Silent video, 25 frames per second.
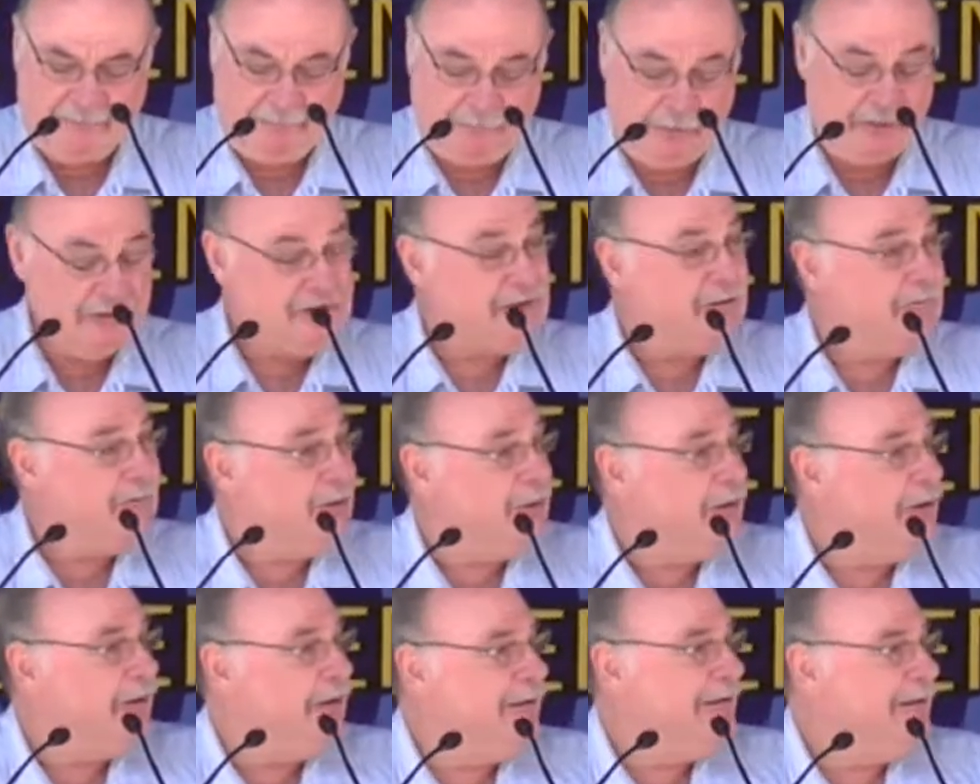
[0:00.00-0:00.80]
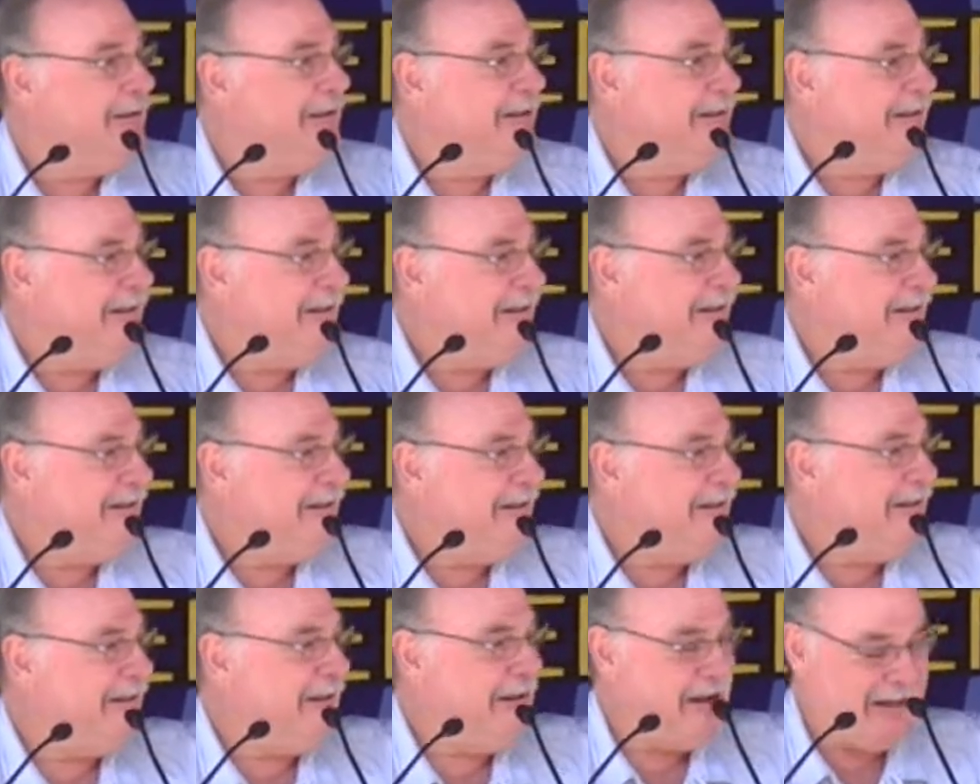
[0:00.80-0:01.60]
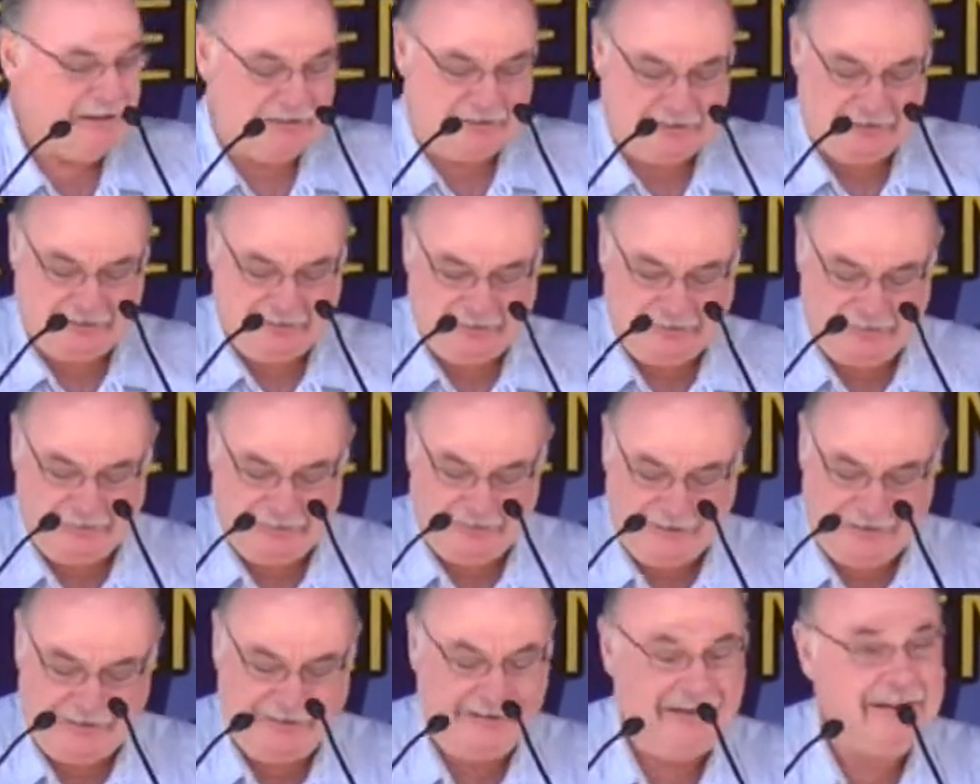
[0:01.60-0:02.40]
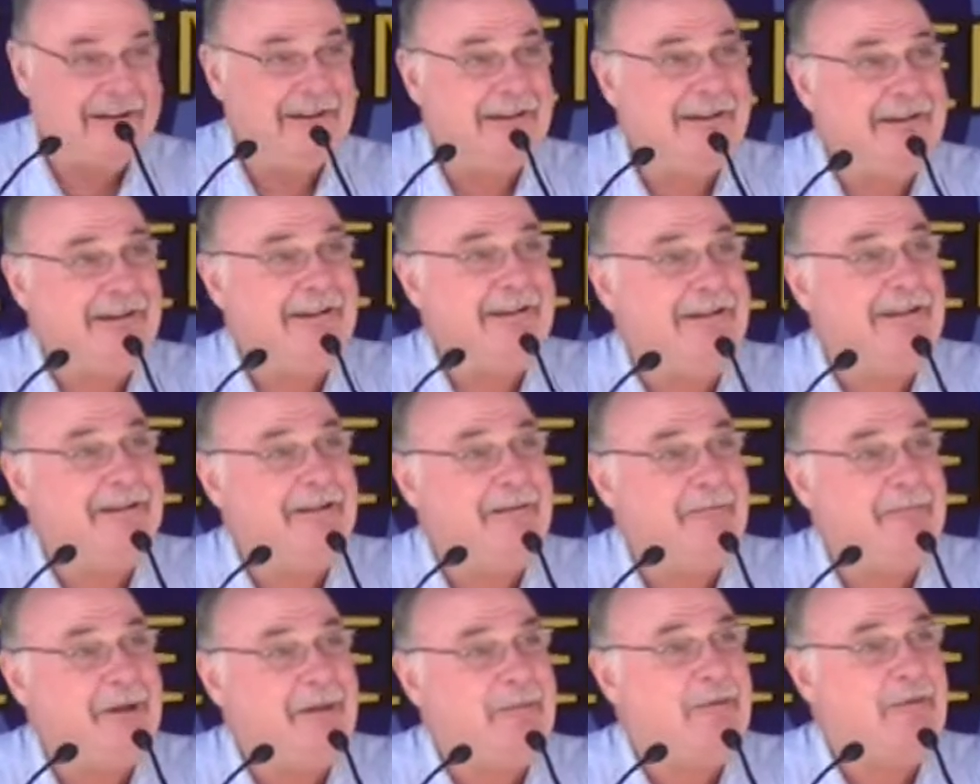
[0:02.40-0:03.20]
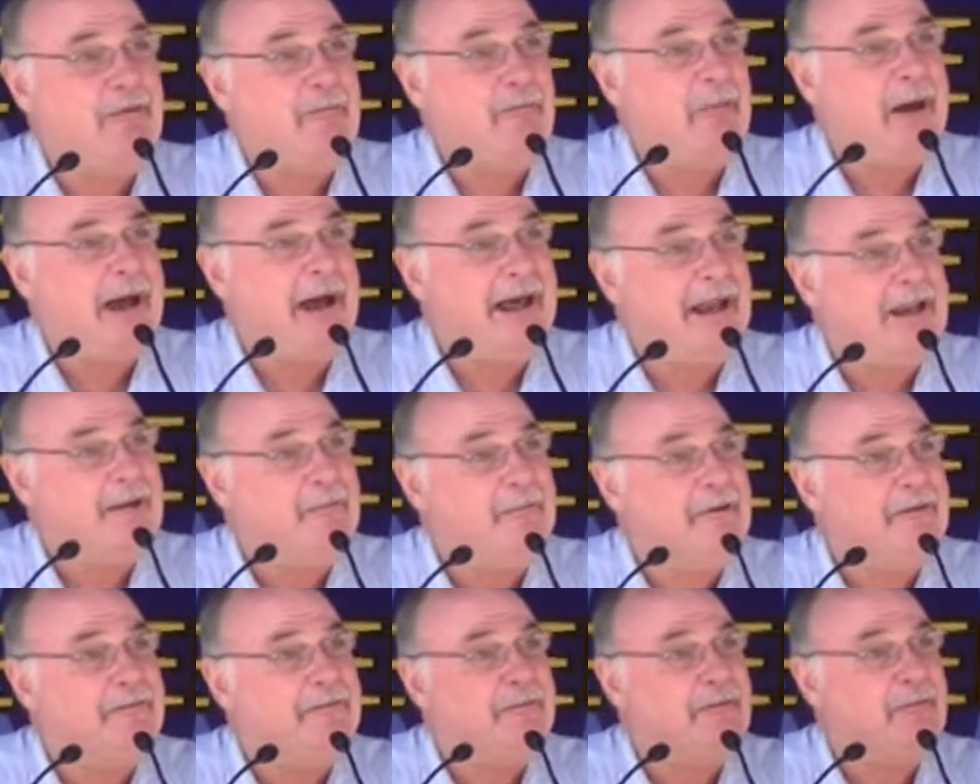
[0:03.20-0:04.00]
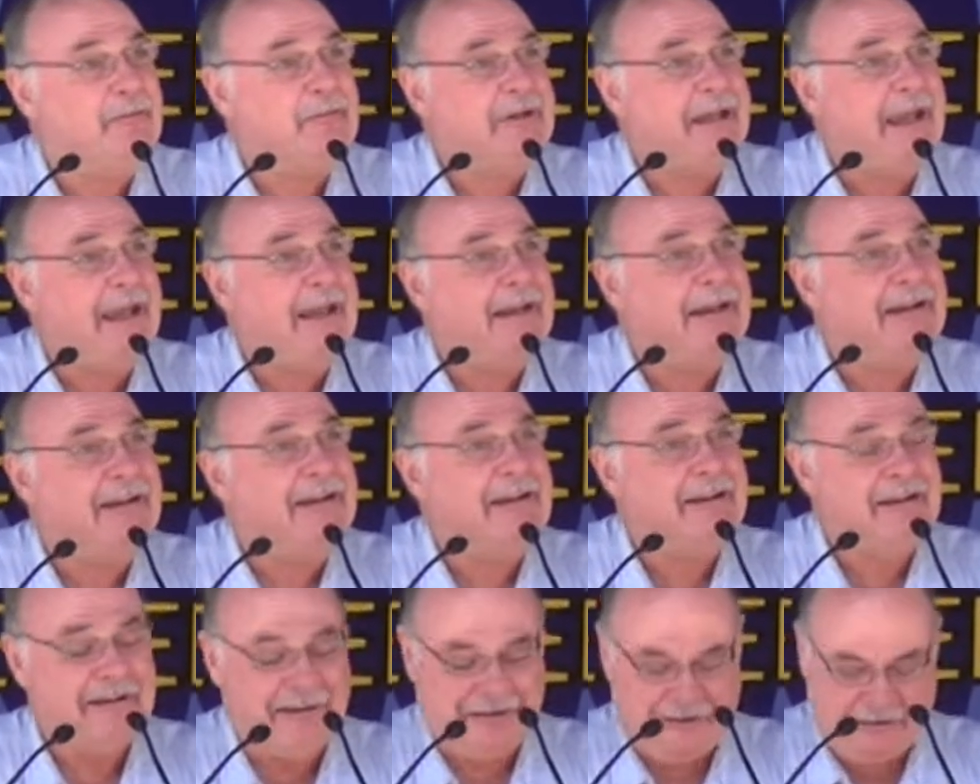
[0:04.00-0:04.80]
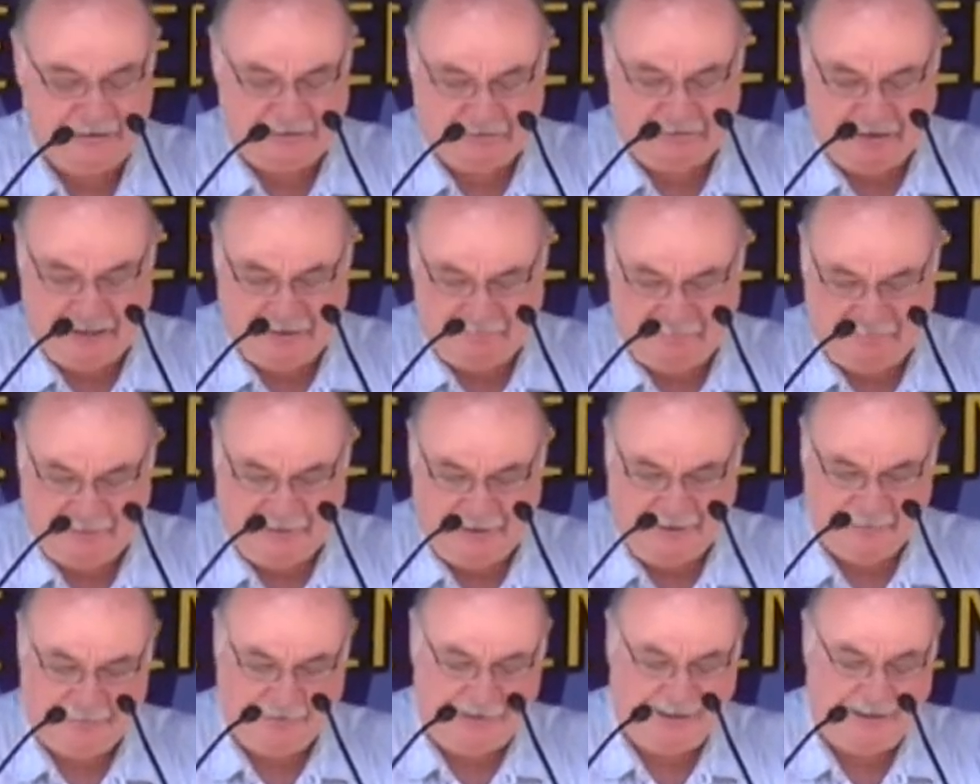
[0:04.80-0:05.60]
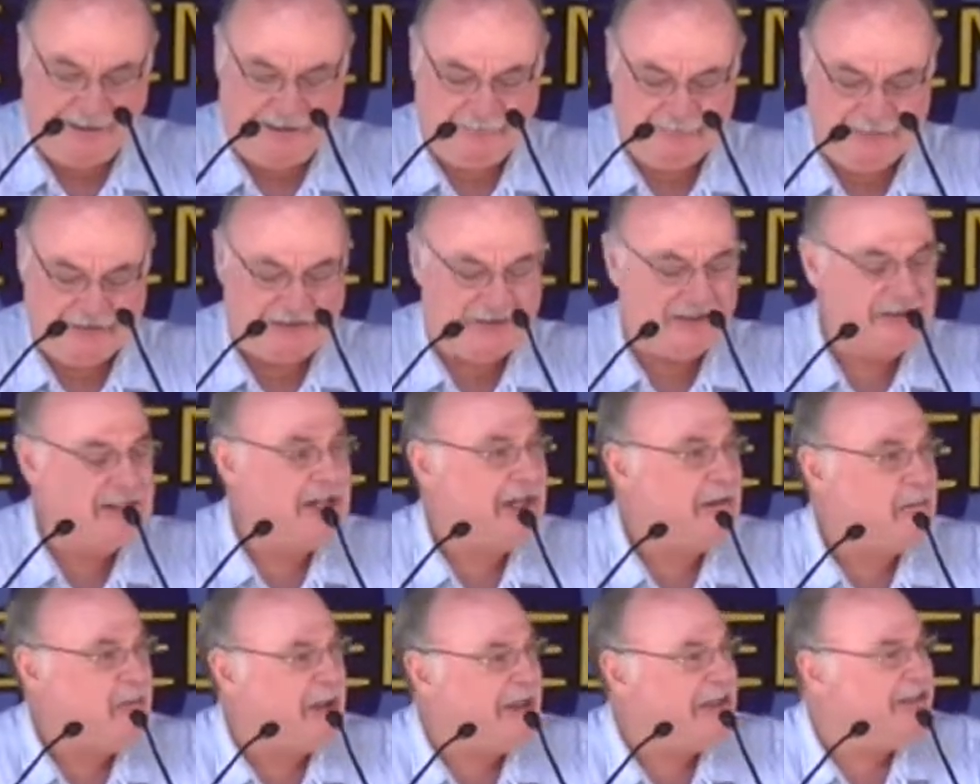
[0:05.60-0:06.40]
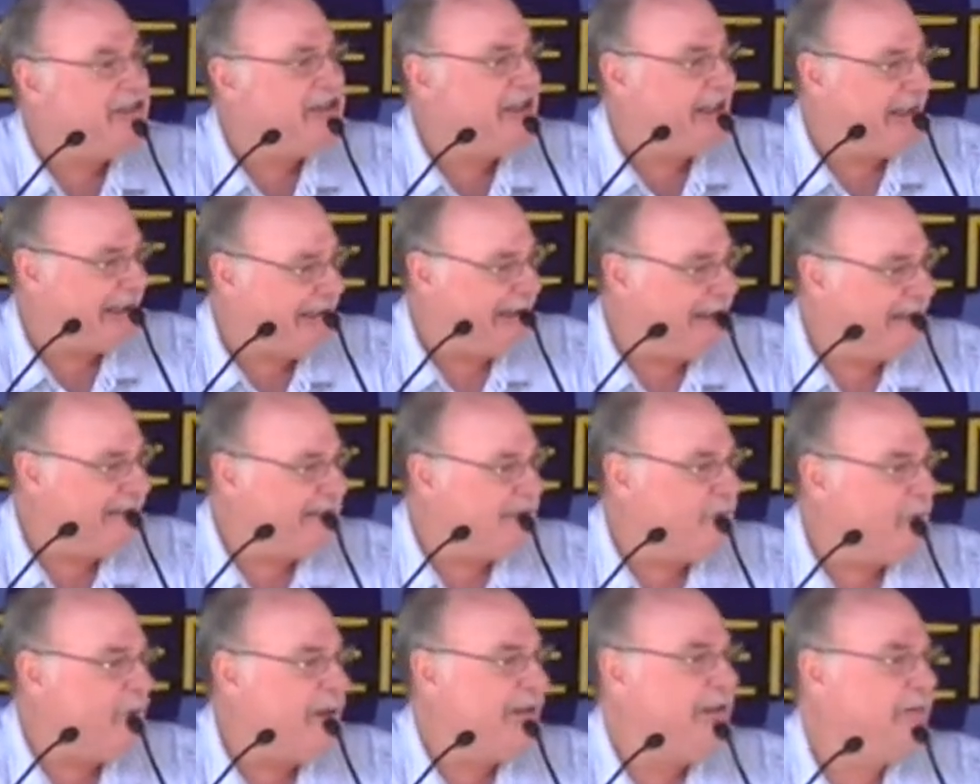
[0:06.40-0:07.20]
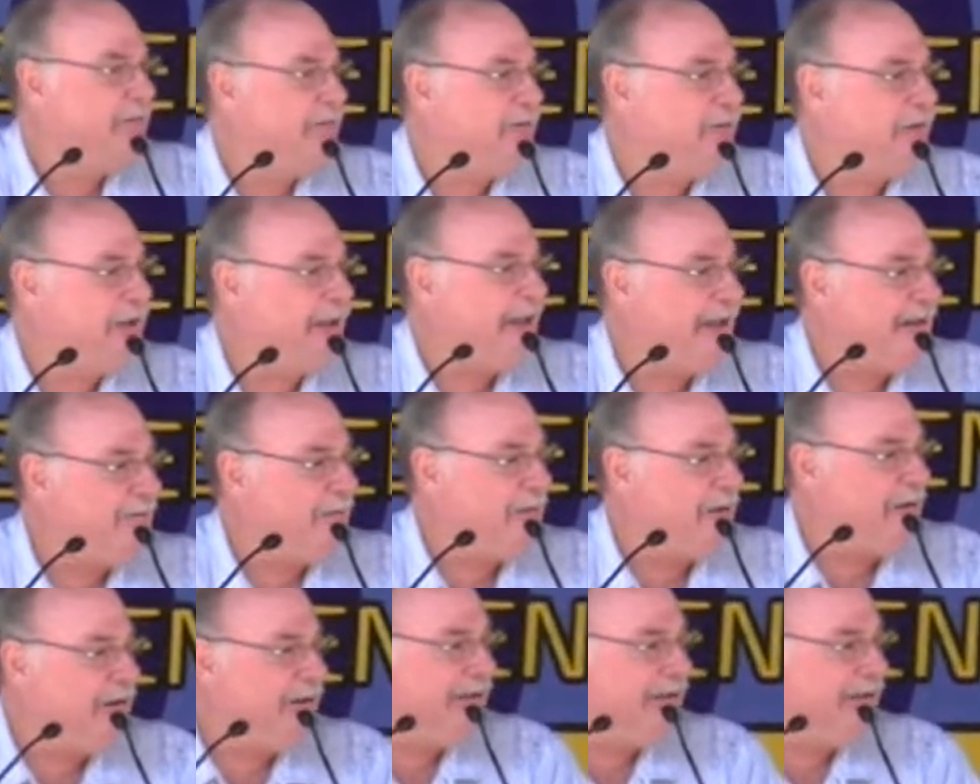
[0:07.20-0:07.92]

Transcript: first of all, I'd like to a member of Parliament from Canada that has travelled over here, Mr. Jagmeet Singh. It's wonderful to have